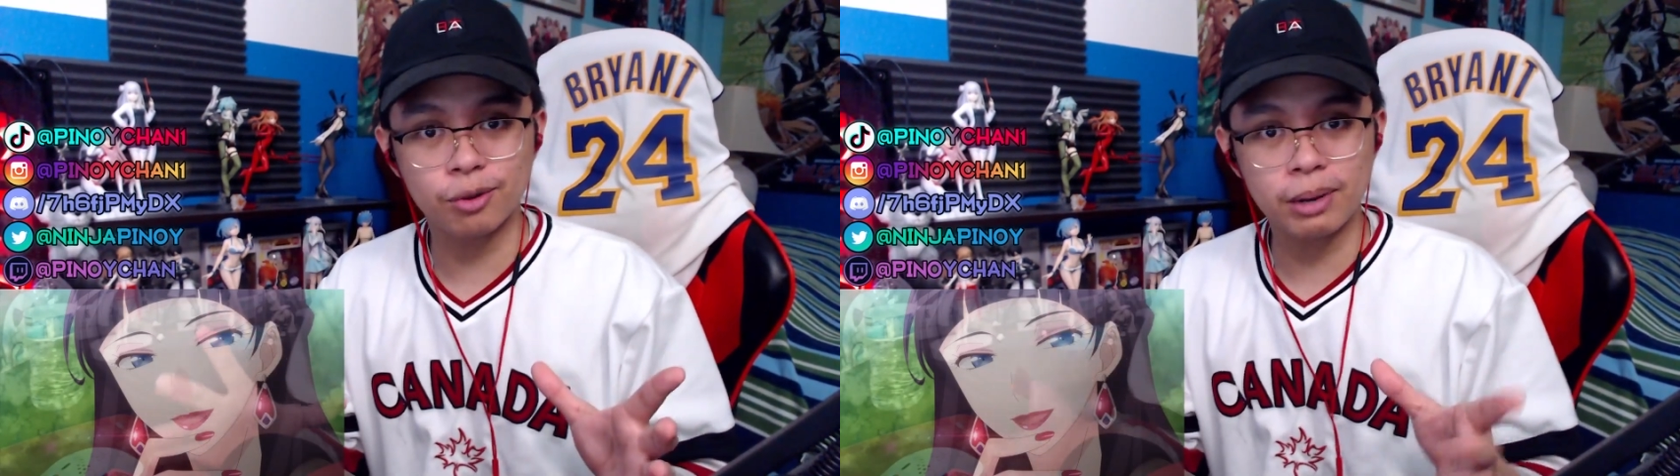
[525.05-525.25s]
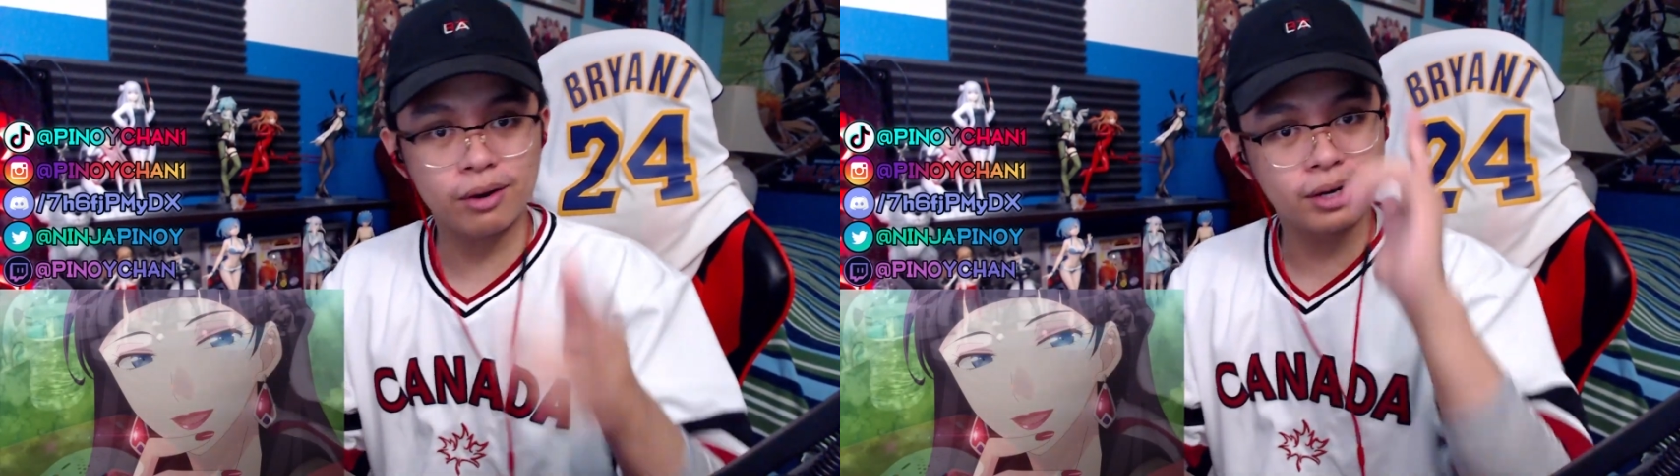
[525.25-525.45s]

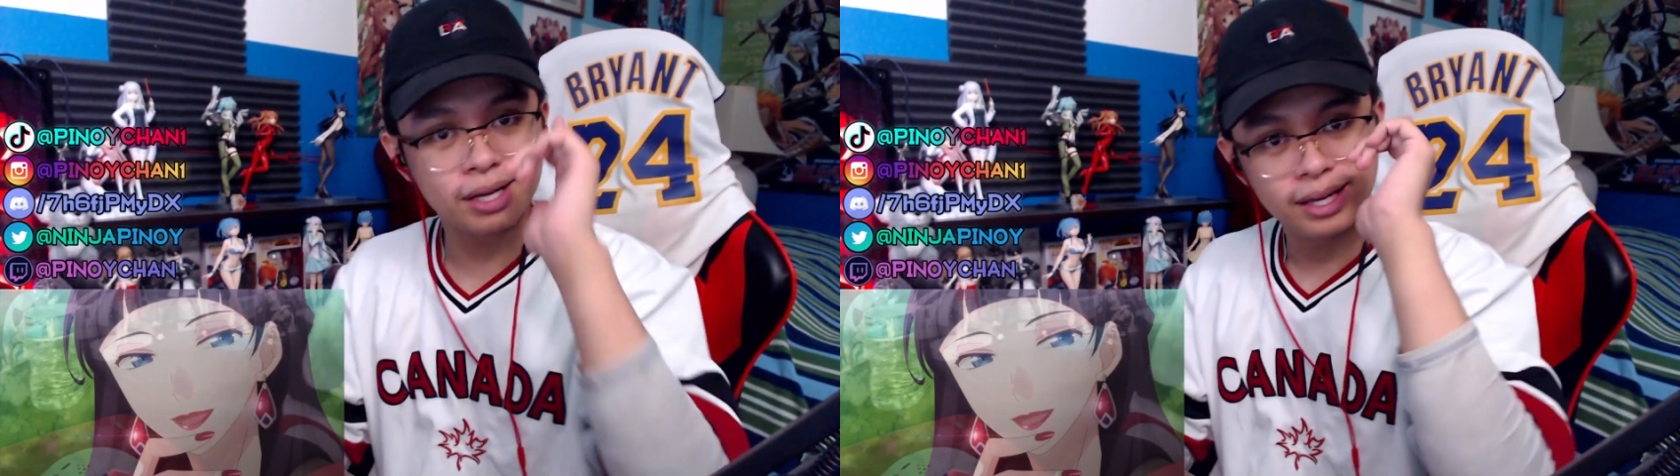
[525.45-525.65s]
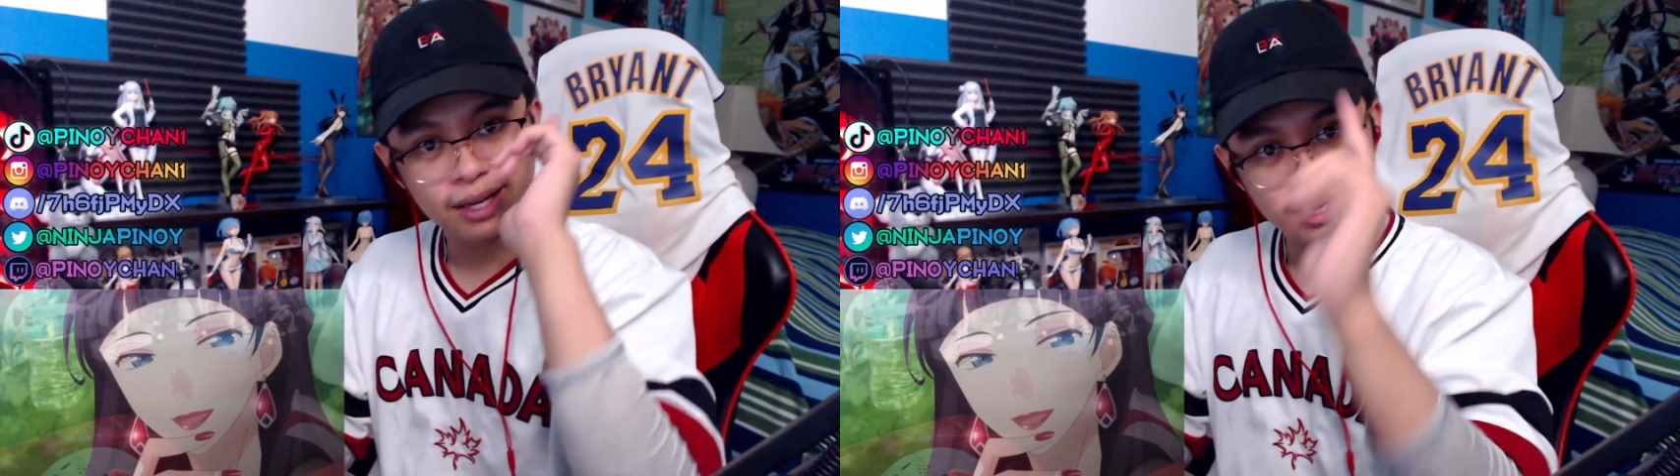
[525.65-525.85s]
about.
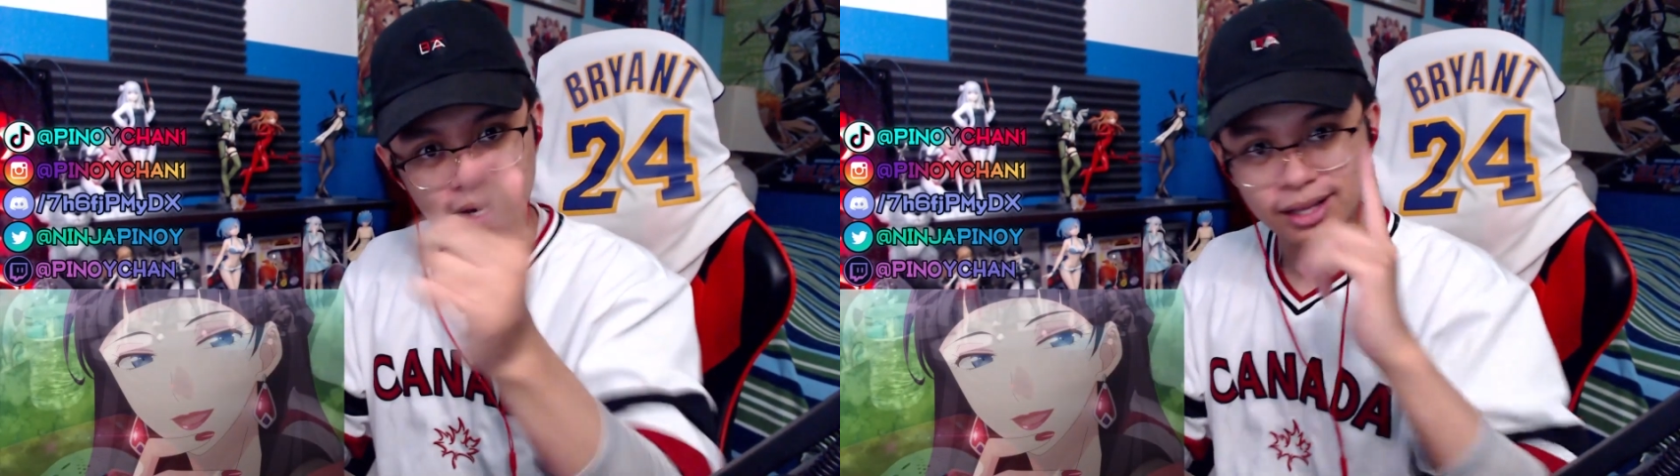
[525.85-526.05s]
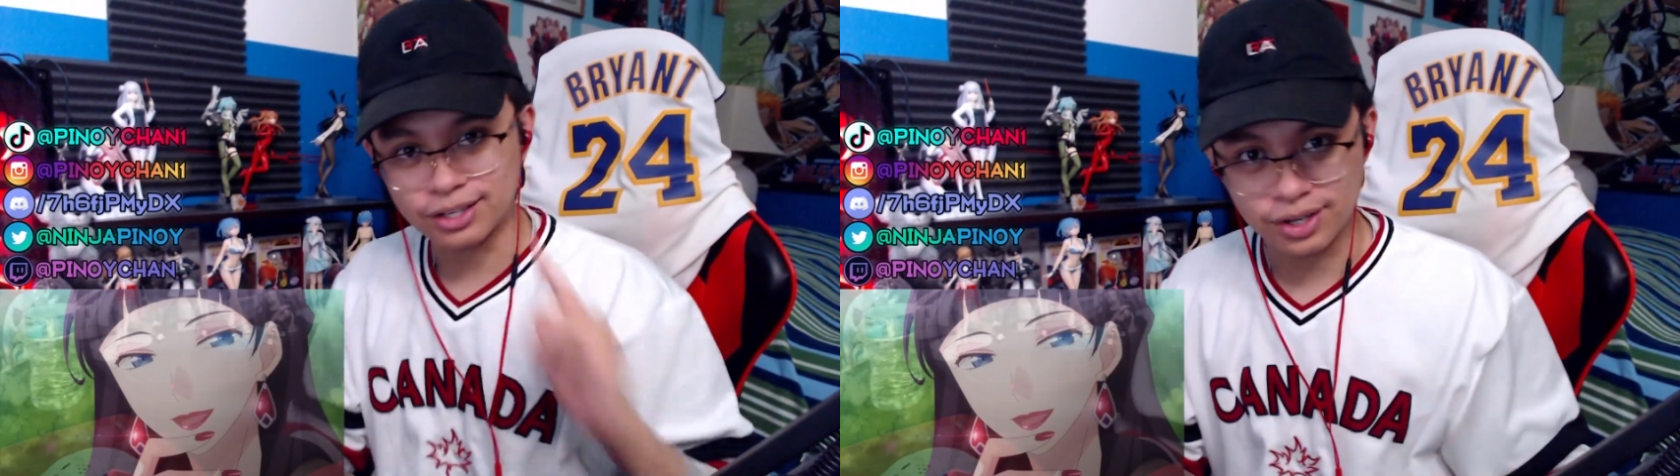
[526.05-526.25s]

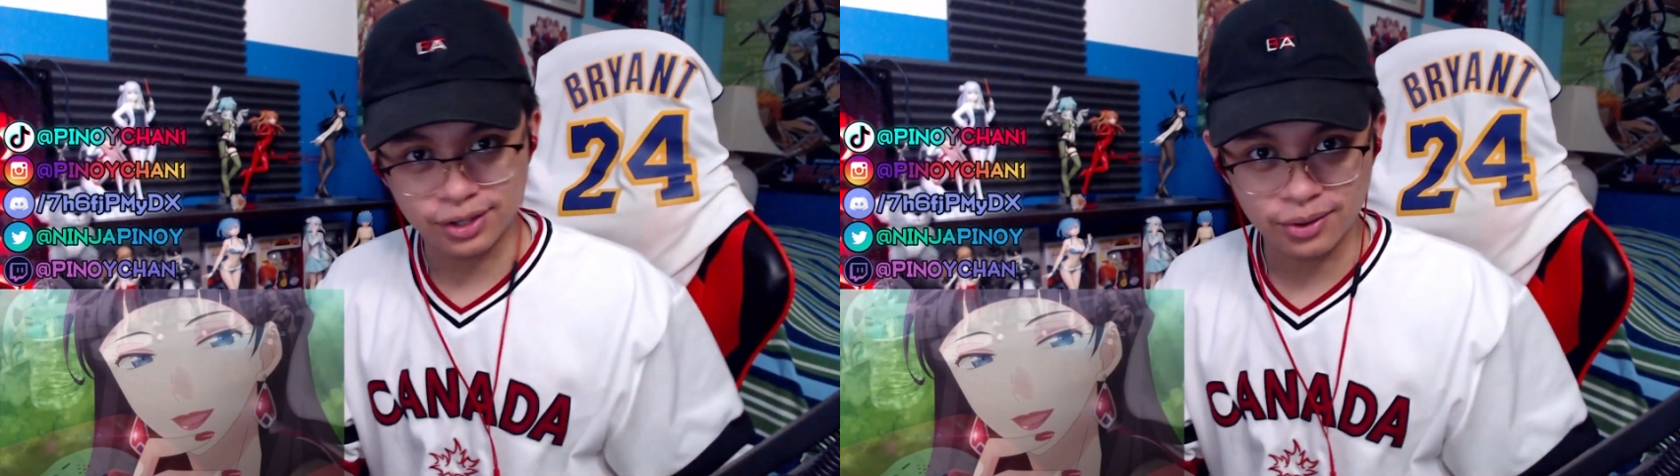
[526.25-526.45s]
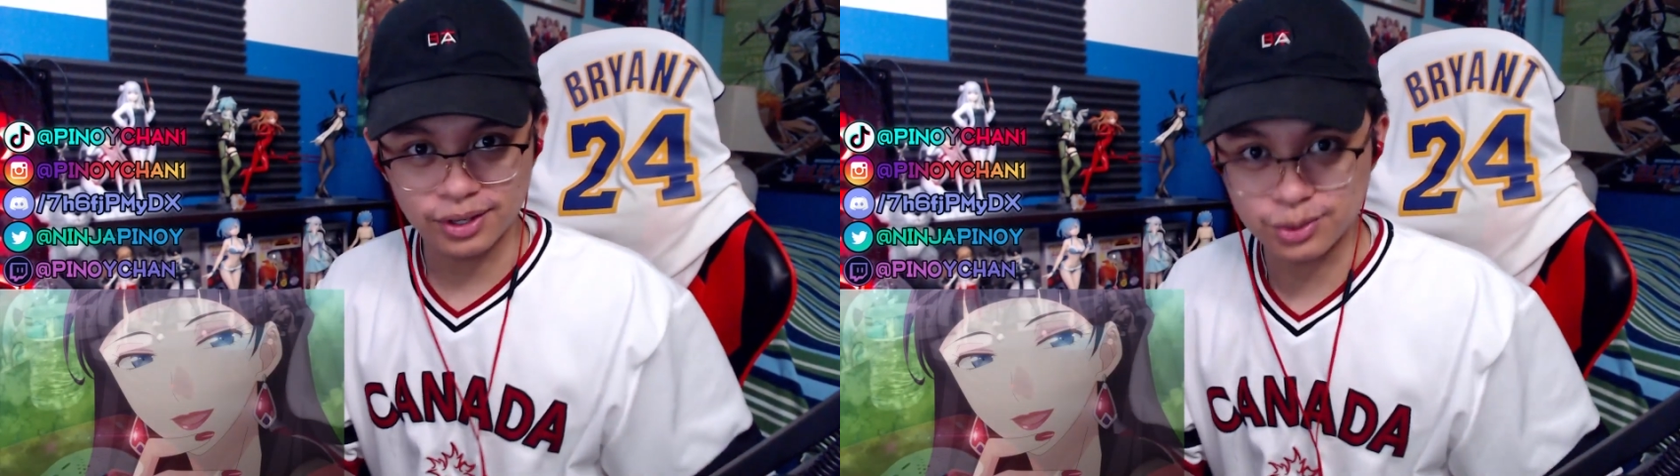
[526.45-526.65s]
I'll let y'all
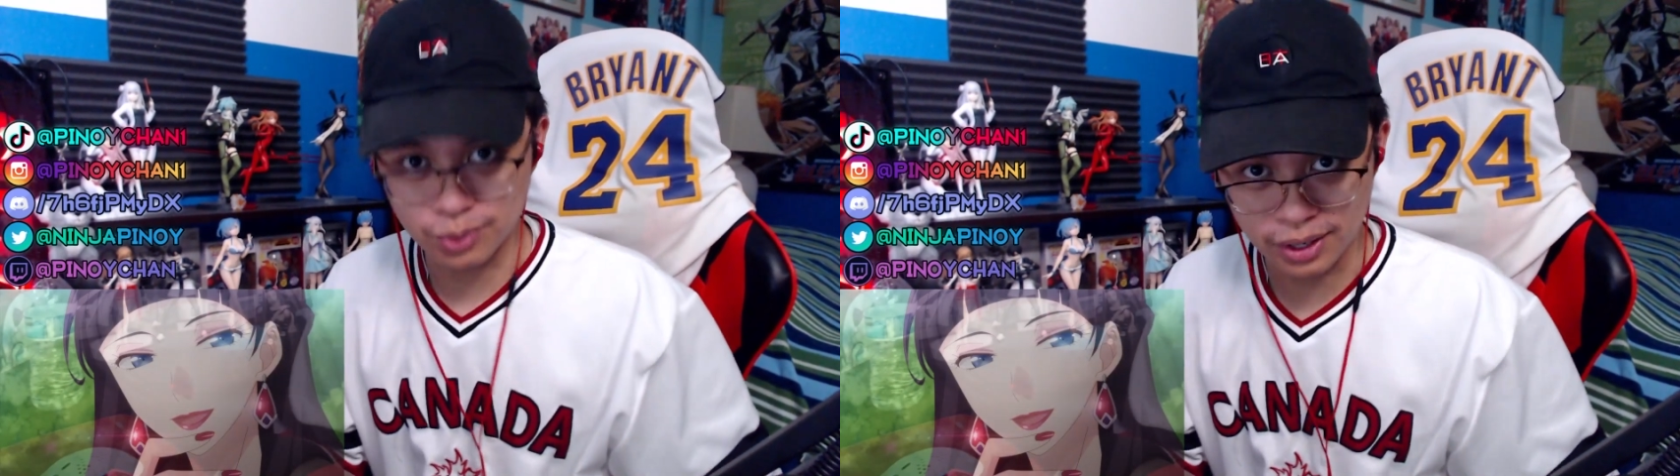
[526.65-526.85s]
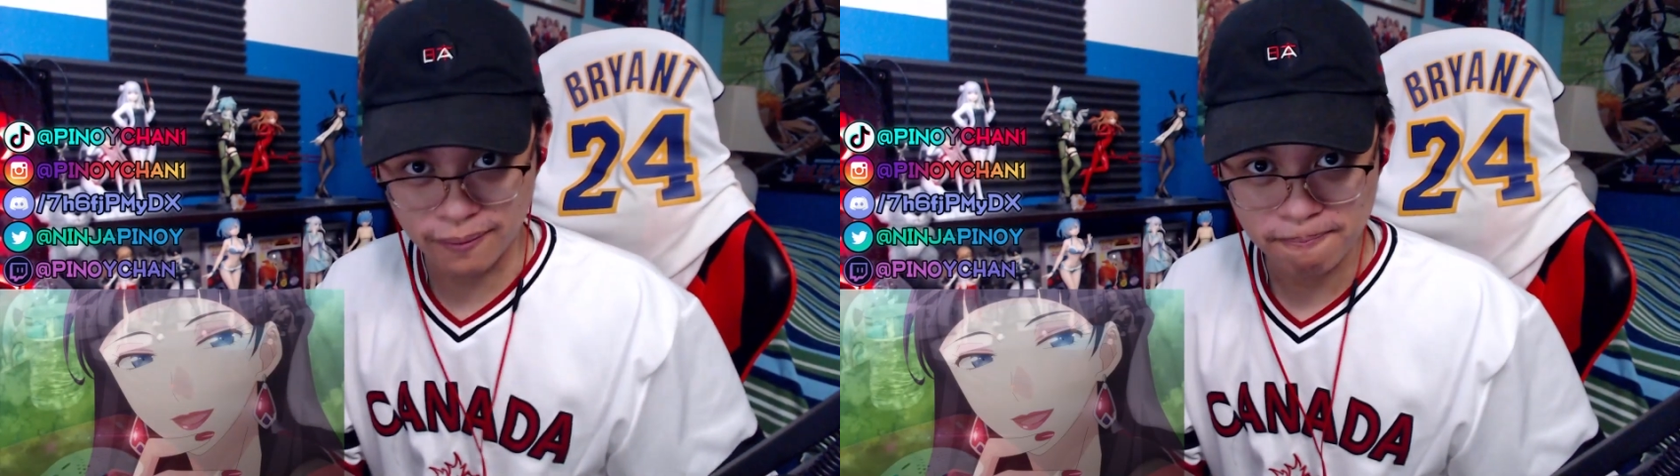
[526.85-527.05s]
know there as
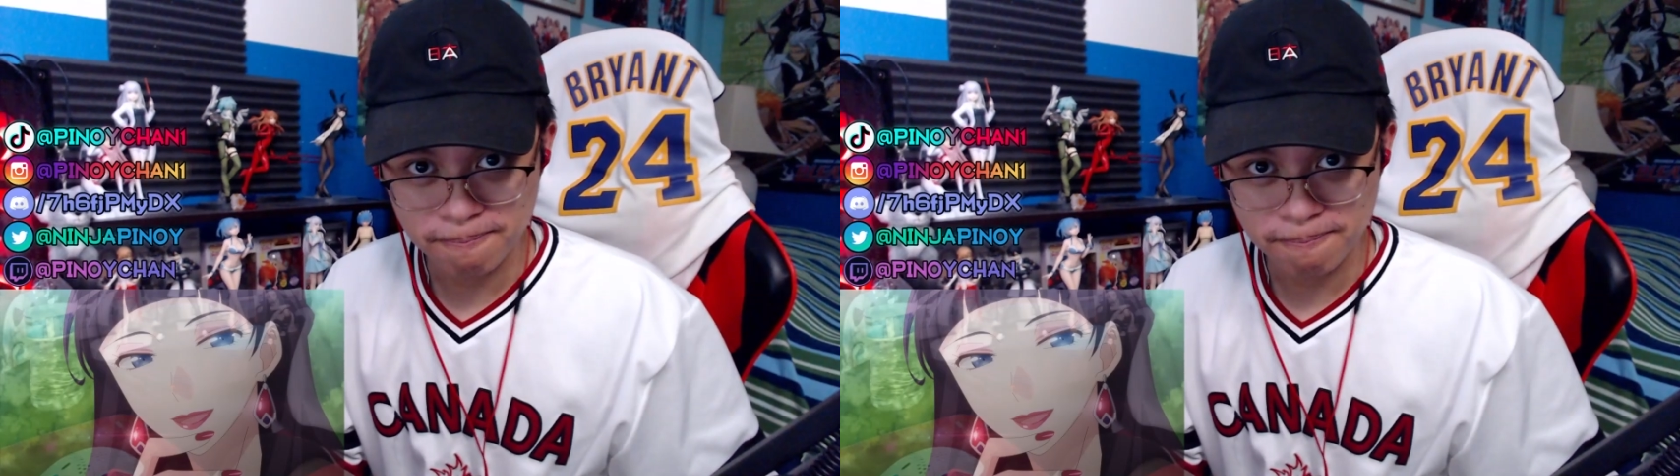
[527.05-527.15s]
well.